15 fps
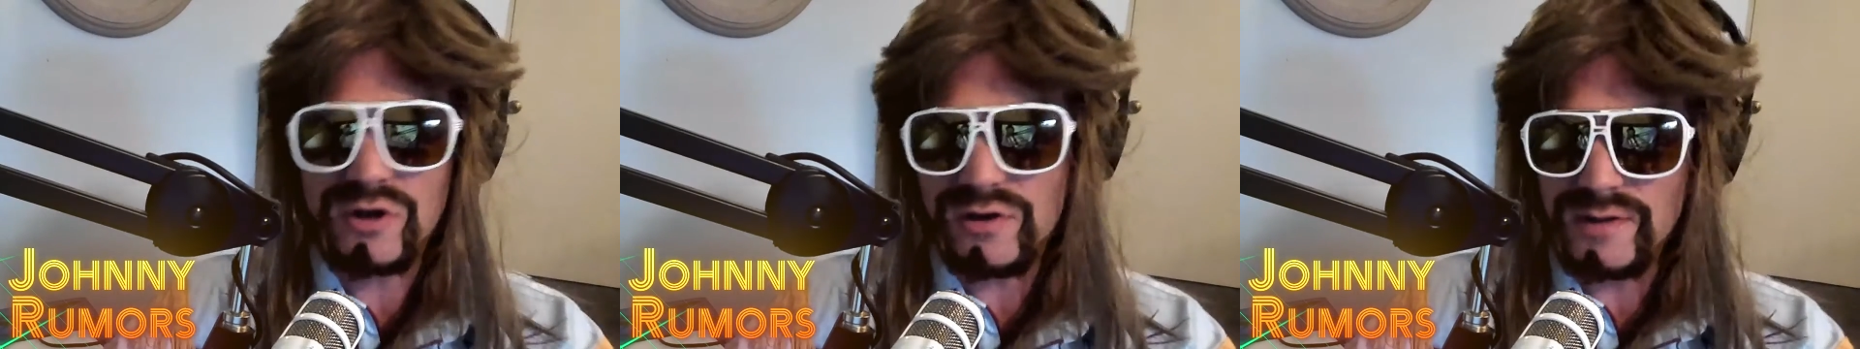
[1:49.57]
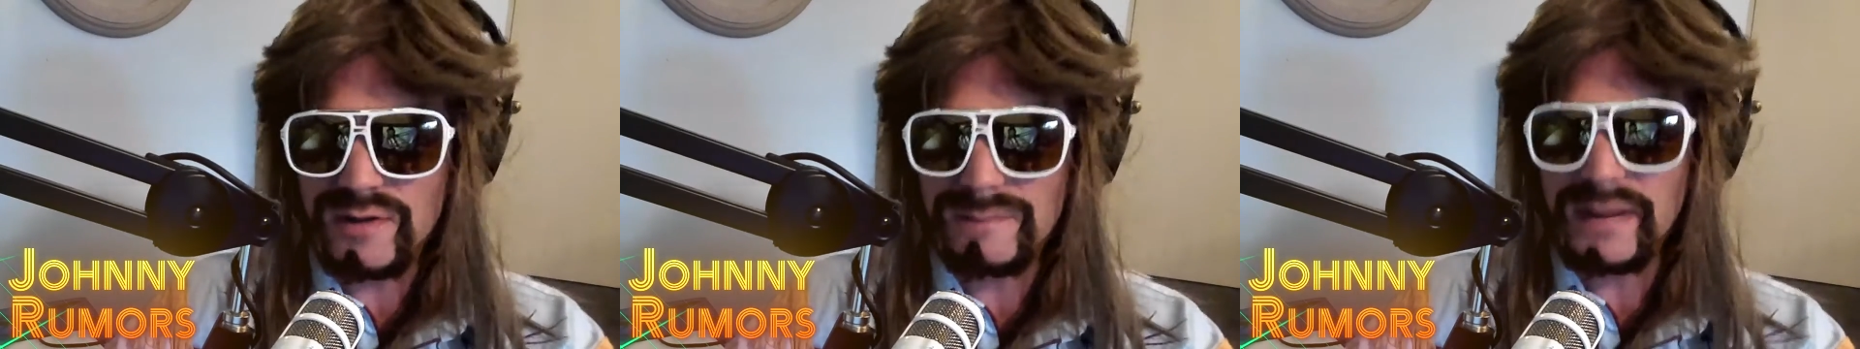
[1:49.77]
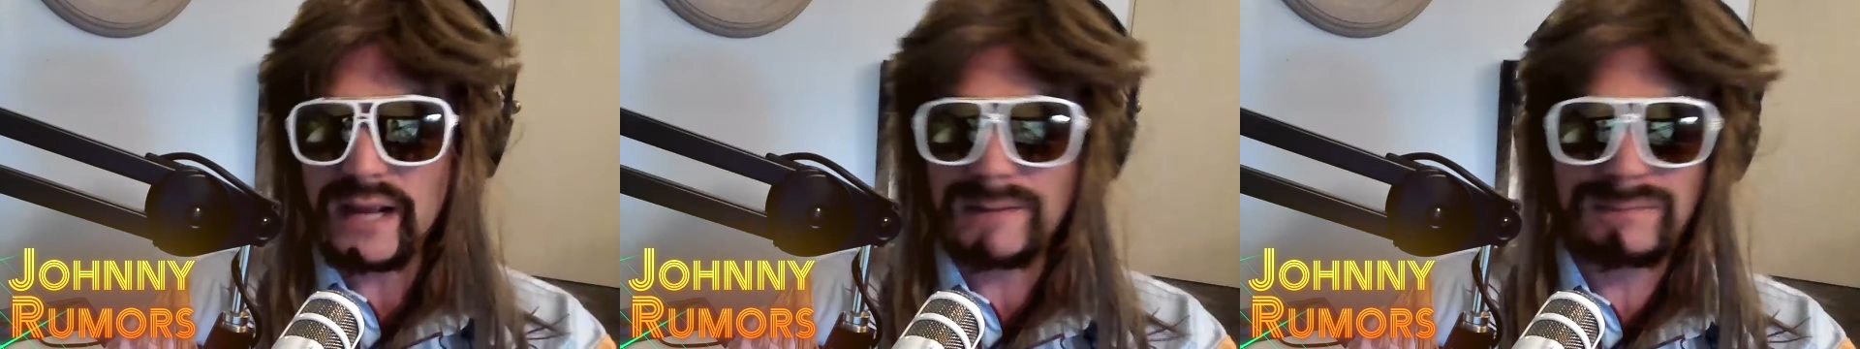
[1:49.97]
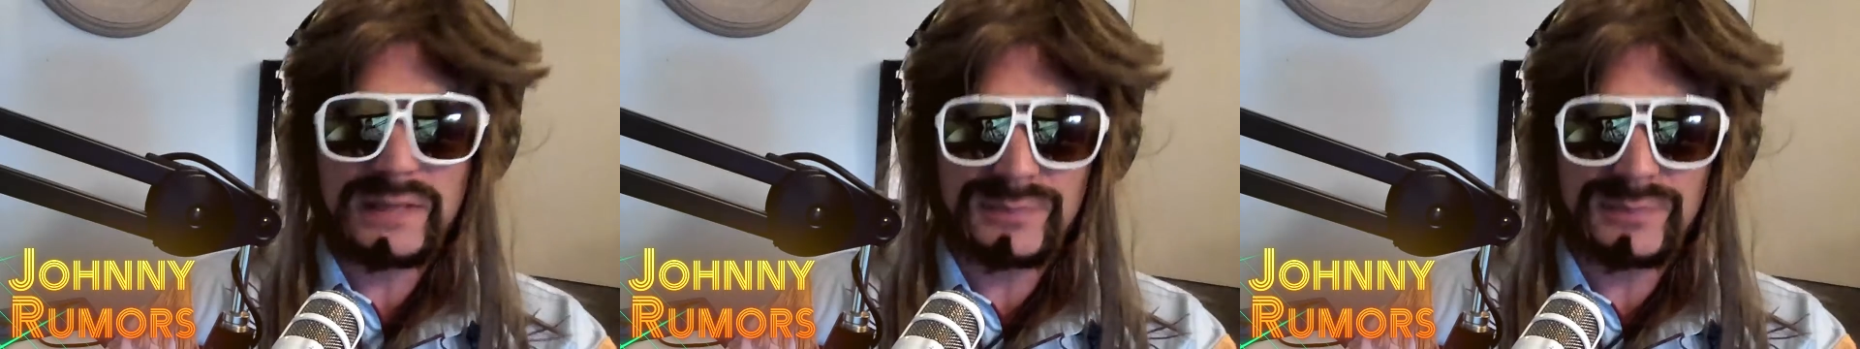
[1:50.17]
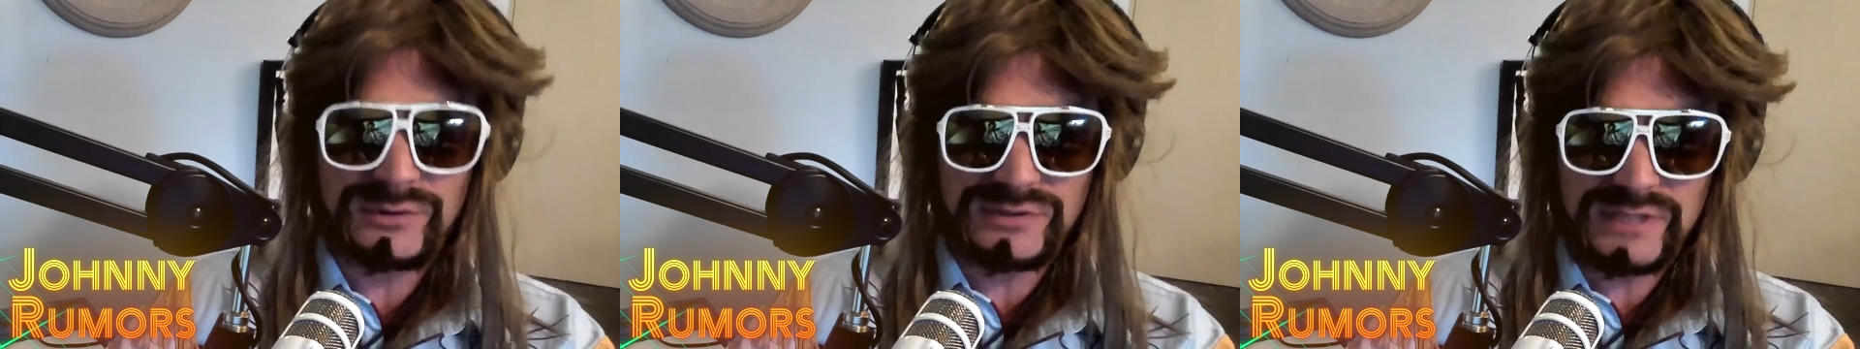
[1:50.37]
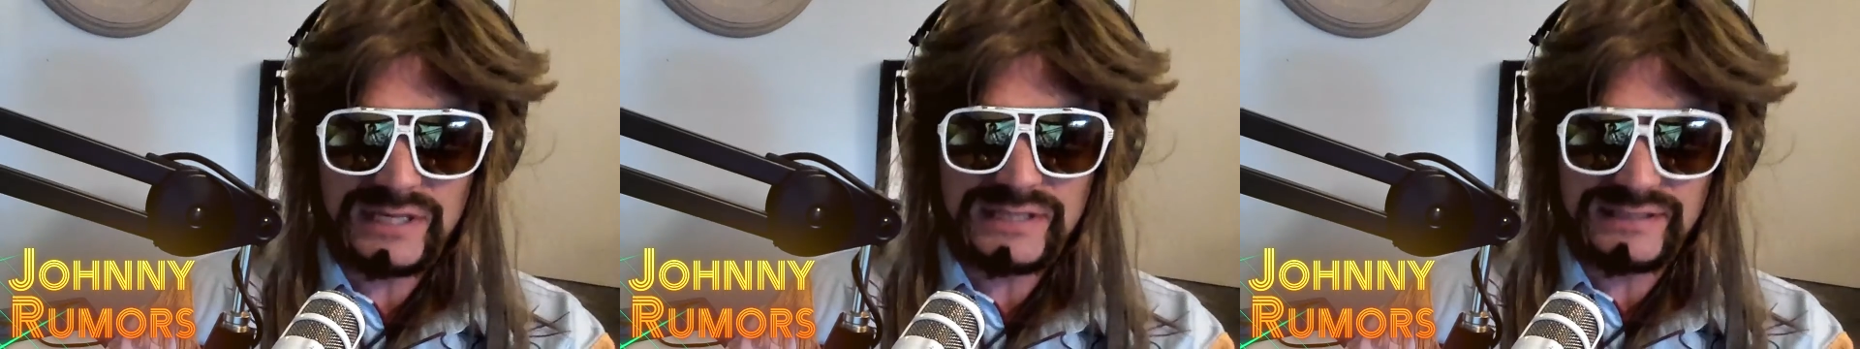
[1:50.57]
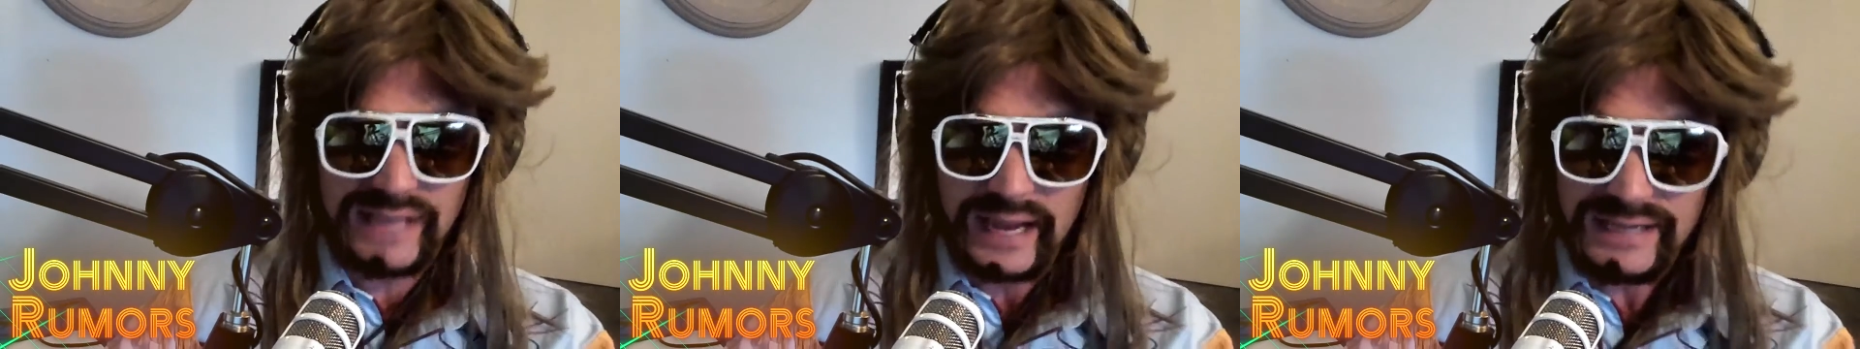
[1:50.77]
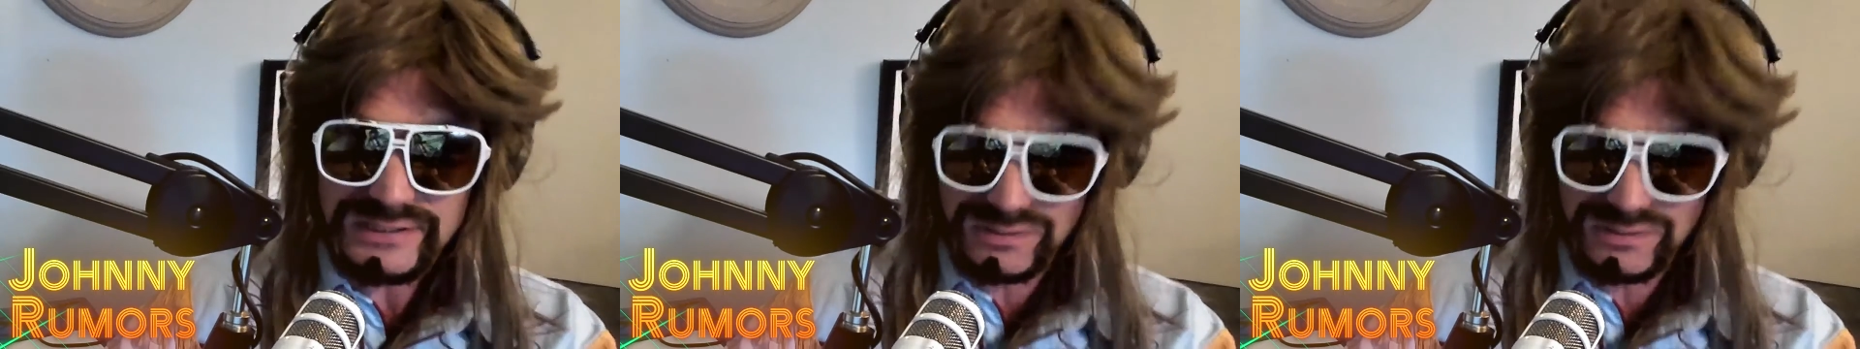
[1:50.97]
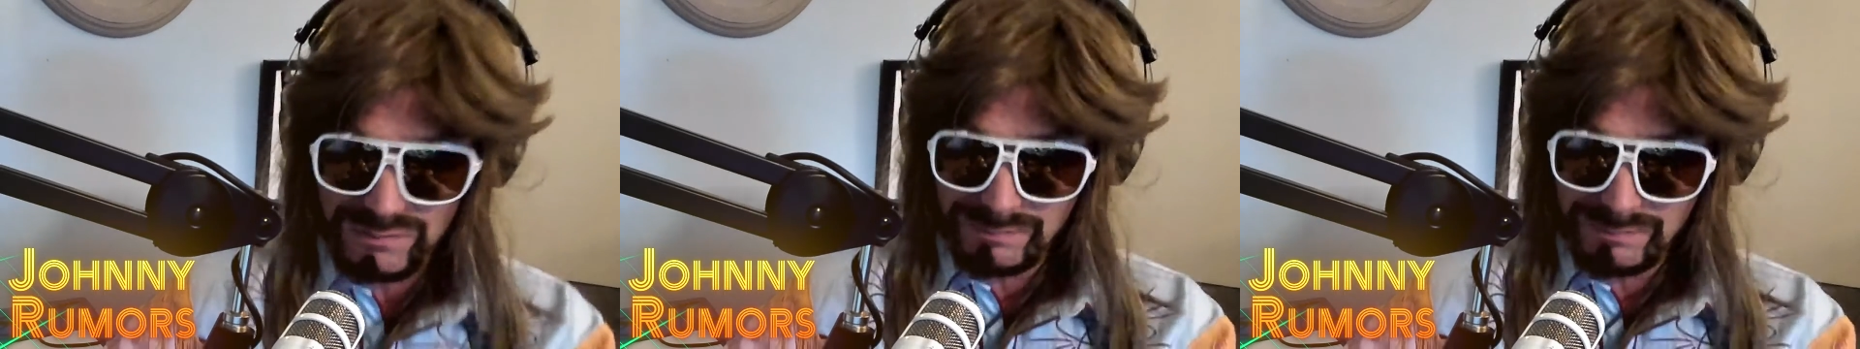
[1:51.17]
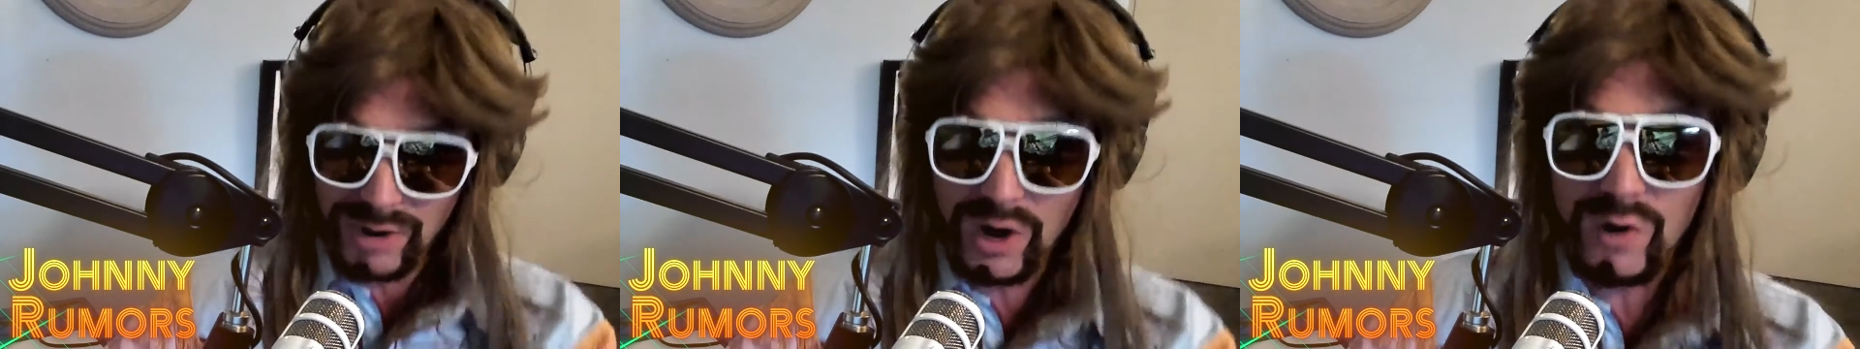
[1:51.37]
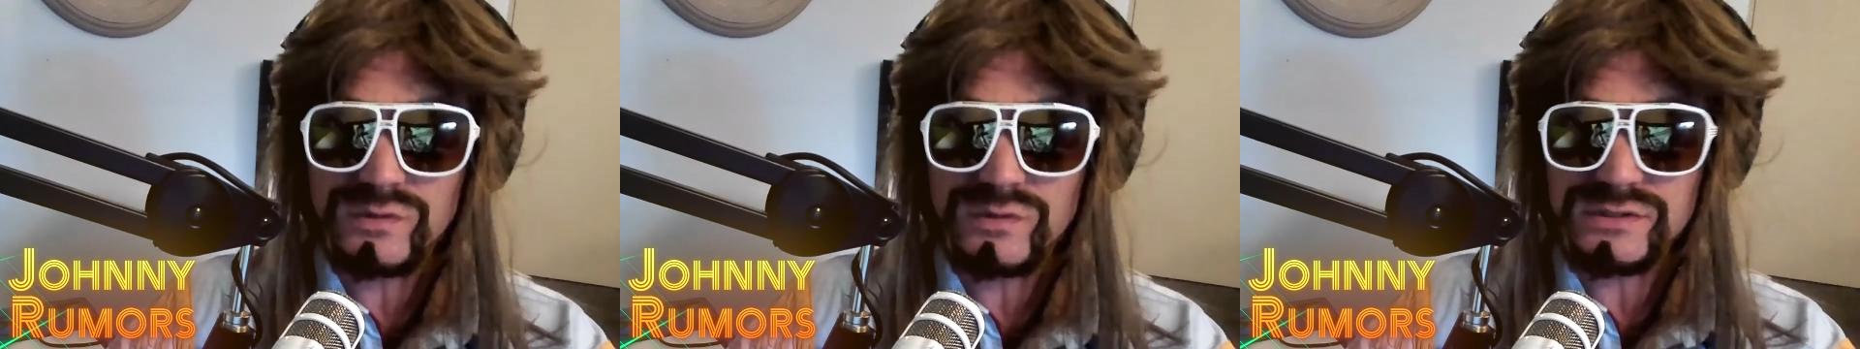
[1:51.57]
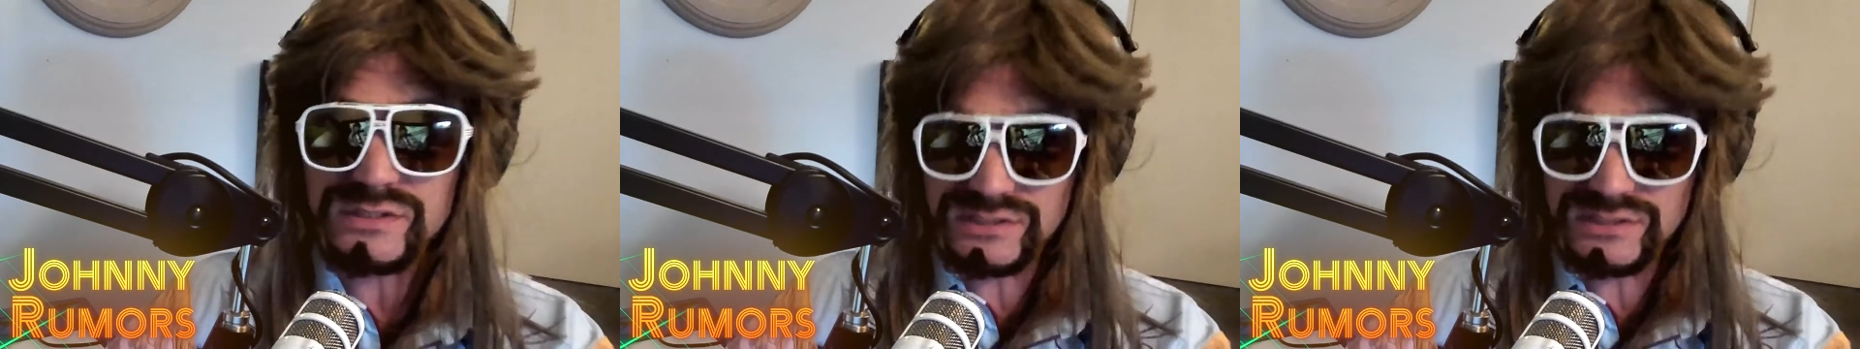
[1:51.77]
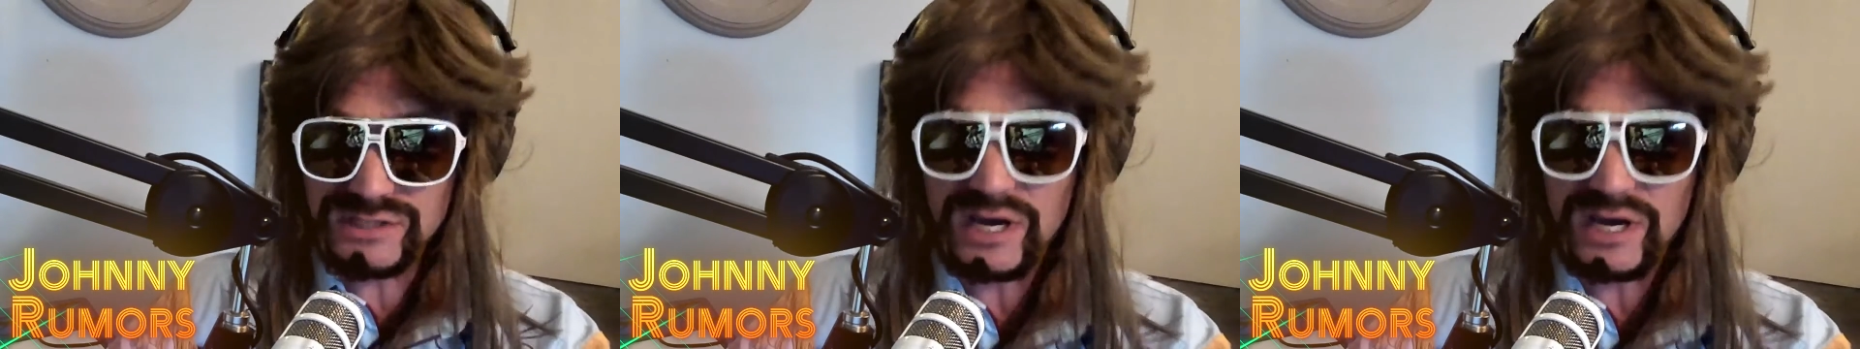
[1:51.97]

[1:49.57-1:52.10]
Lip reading: you're going to make people think that's some potent